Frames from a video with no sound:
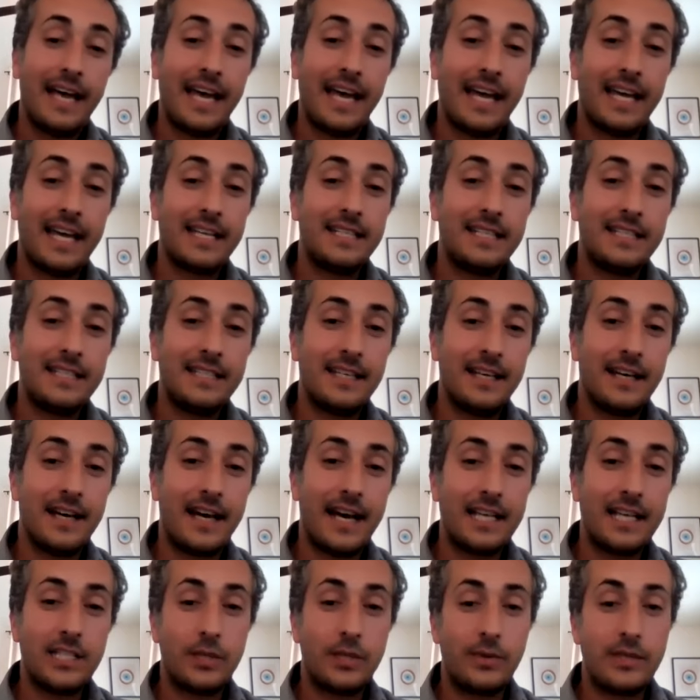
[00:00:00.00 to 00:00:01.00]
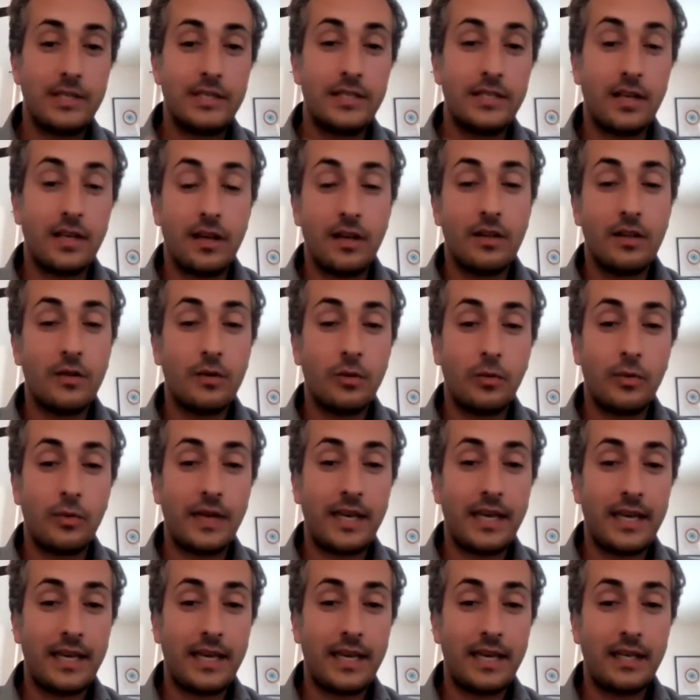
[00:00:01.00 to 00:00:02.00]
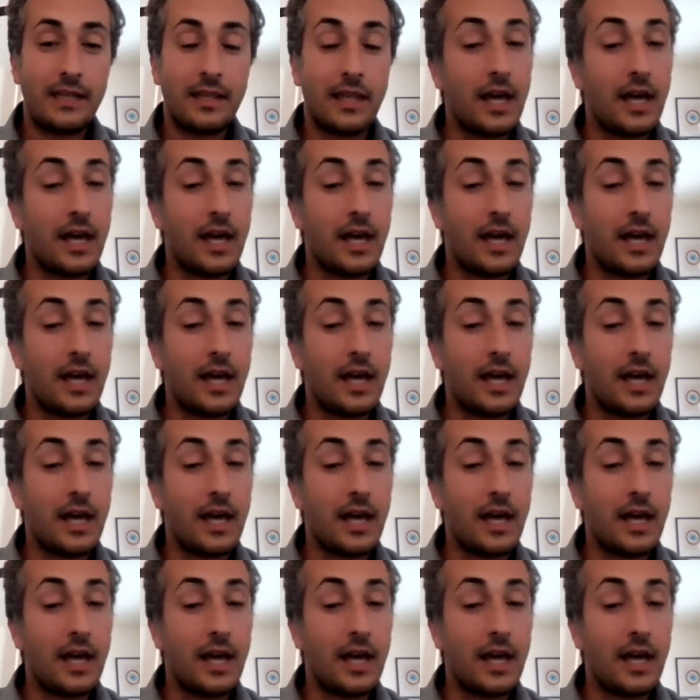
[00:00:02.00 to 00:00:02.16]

And uh, as a result, we